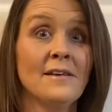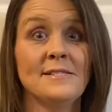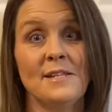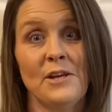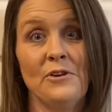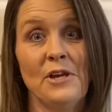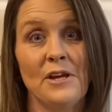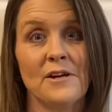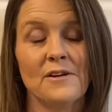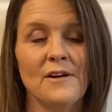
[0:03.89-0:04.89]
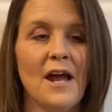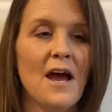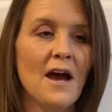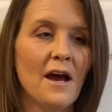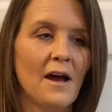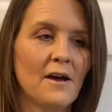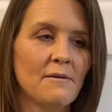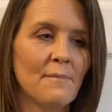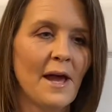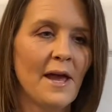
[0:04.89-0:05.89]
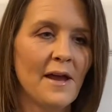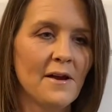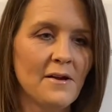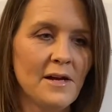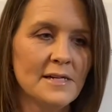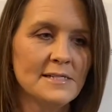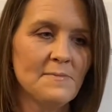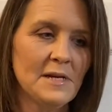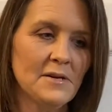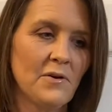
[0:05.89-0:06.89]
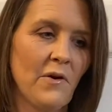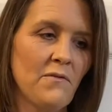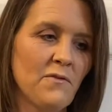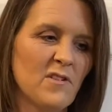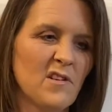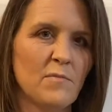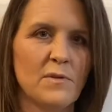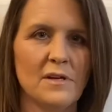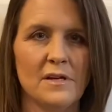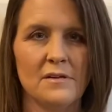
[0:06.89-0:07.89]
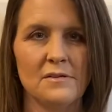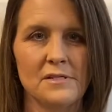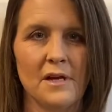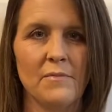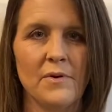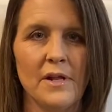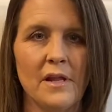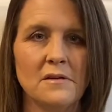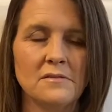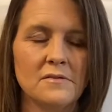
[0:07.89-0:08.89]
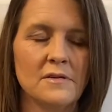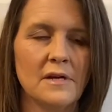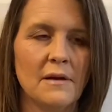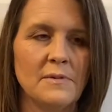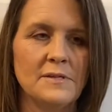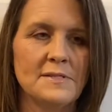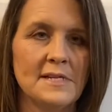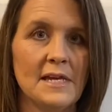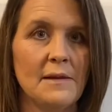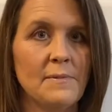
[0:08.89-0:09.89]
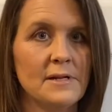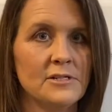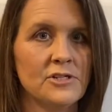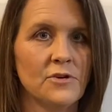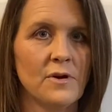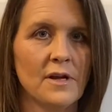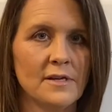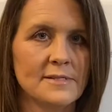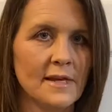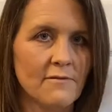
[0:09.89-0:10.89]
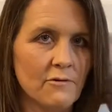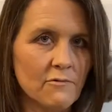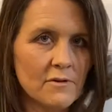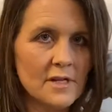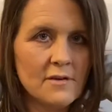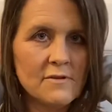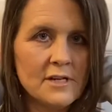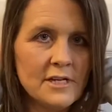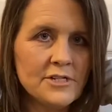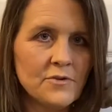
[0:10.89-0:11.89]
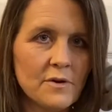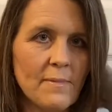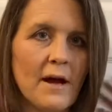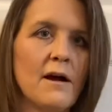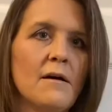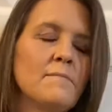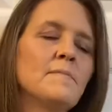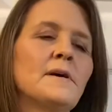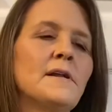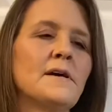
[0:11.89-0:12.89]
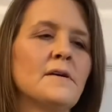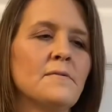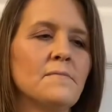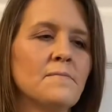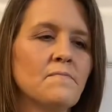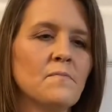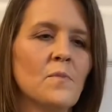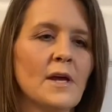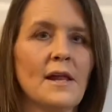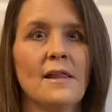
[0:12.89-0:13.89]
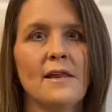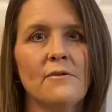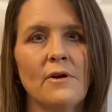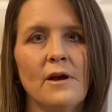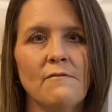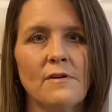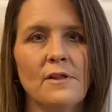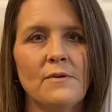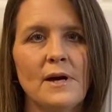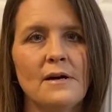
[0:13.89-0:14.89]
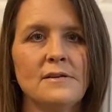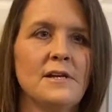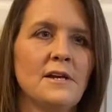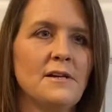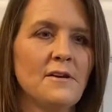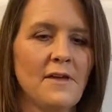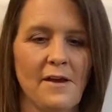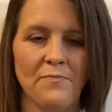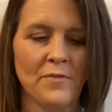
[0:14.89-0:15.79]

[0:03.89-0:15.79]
It's a new year. Um, my hair has been growing for a couple of years and got pretty long. I'm used to keeping it short. I usually have a really, really short bob, but um, we kind of let it grow out for a little while. You know, you do that.